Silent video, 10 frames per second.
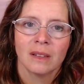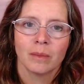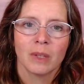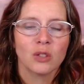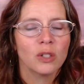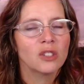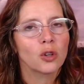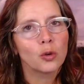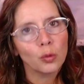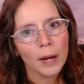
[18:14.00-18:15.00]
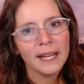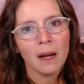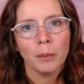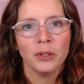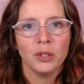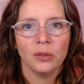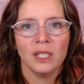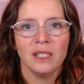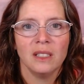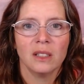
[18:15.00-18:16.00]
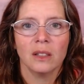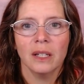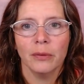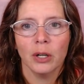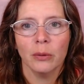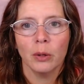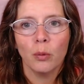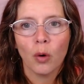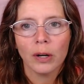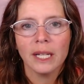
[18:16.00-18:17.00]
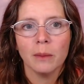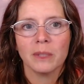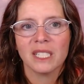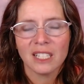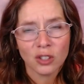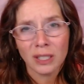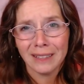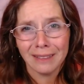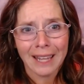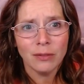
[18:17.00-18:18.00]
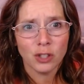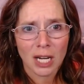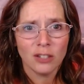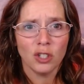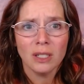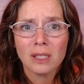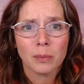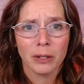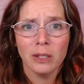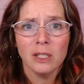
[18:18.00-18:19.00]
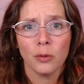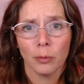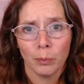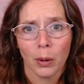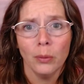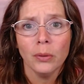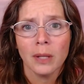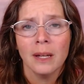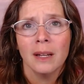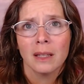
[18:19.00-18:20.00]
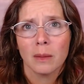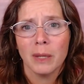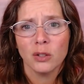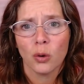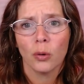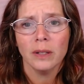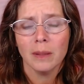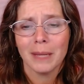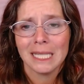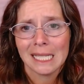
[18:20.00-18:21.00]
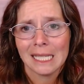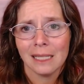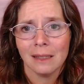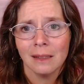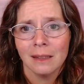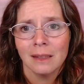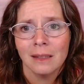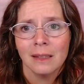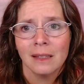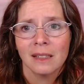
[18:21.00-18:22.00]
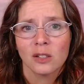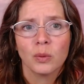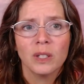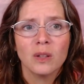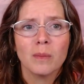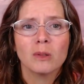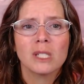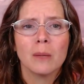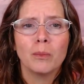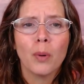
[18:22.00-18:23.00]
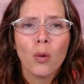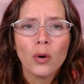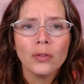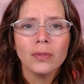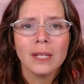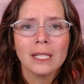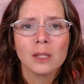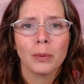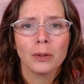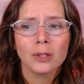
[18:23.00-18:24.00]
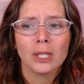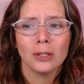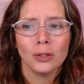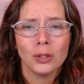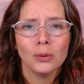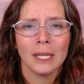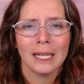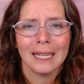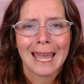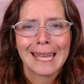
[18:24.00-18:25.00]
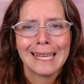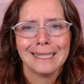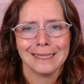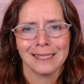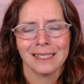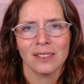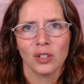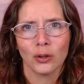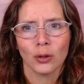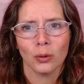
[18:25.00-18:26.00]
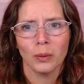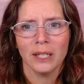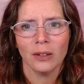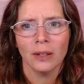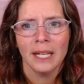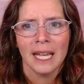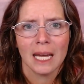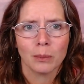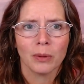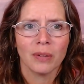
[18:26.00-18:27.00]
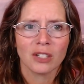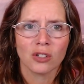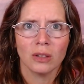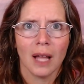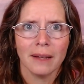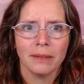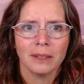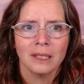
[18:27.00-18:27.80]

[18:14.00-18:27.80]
Mentoring is a great opportunity to deliver a rewarding and potentially life-changing experience for both the mentor and the mentee. It's one of the most important things a person can do to enhance their career and professional life.